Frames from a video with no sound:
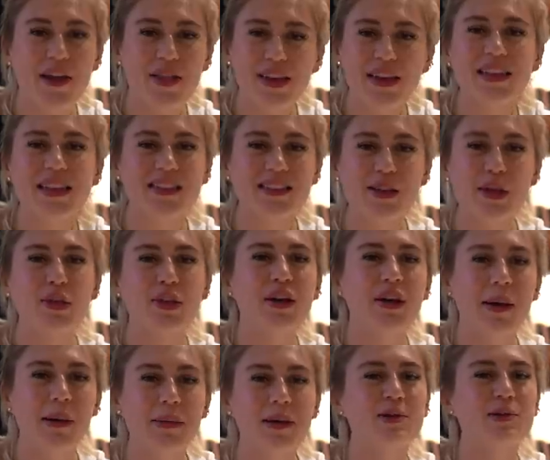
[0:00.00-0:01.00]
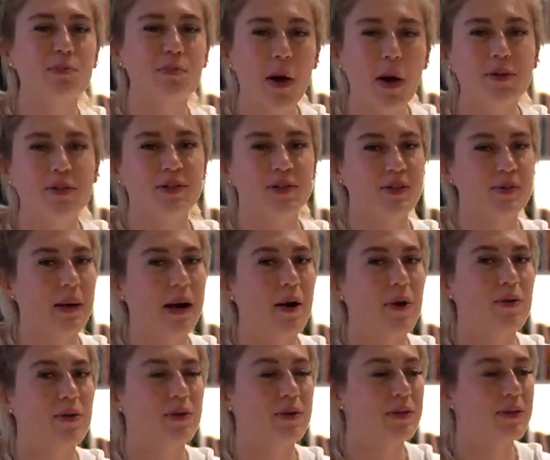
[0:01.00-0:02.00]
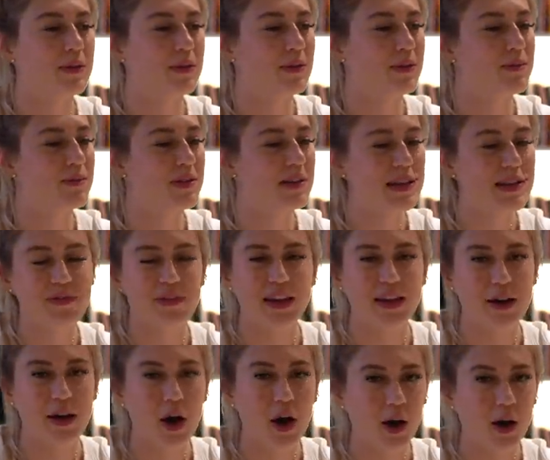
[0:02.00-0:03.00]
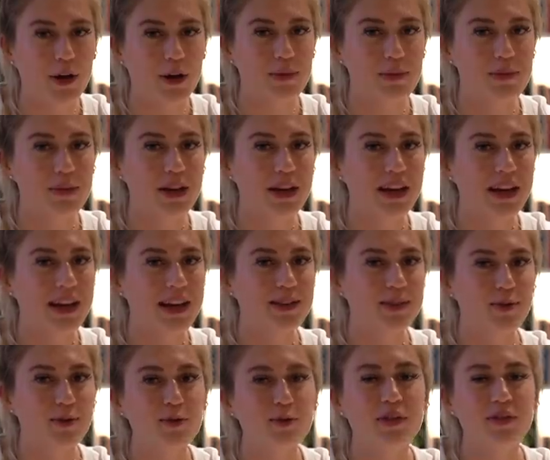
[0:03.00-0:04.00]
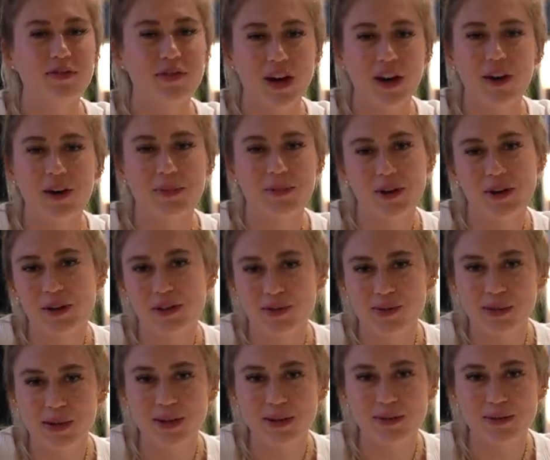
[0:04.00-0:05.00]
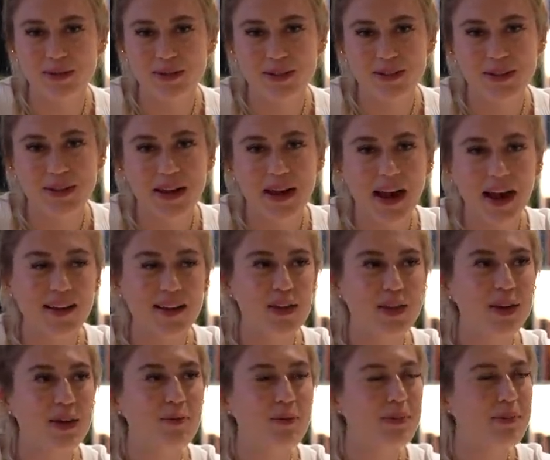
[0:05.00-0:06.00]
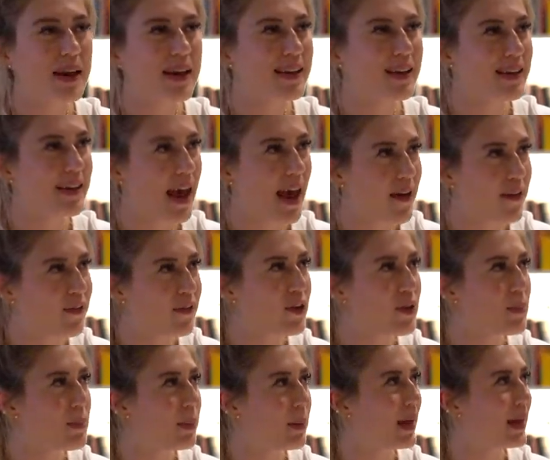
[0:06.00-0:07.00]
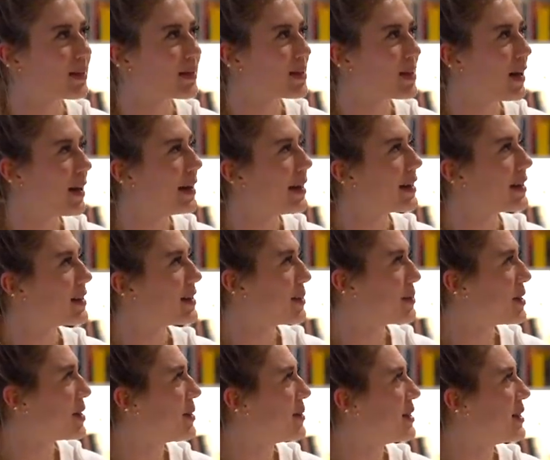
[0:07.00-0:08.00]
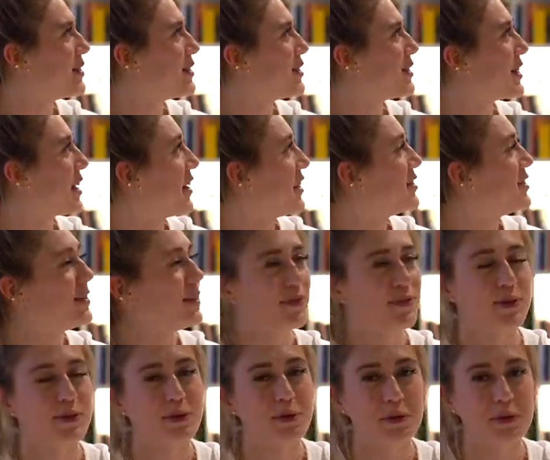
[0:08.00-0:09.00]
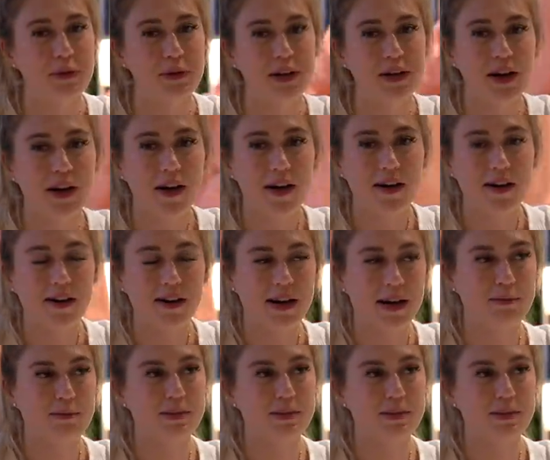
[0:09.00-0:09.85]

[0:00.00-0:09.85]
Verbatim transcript: I think that's the thing I miss most about living at home is all of the home cooked meals, and I think we make an effort, but it's like sometimes it just gets difficult. Yeah, that.